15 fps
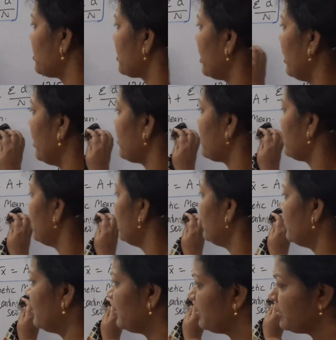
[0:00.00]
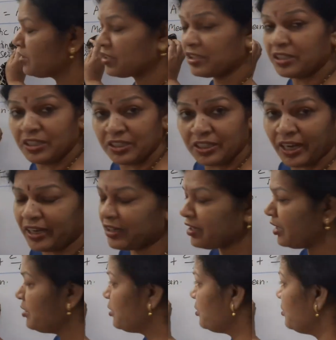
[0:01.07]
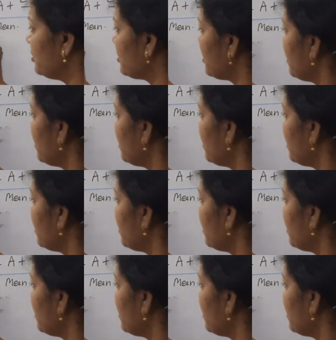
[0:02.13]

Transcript: class. Discrete and continuous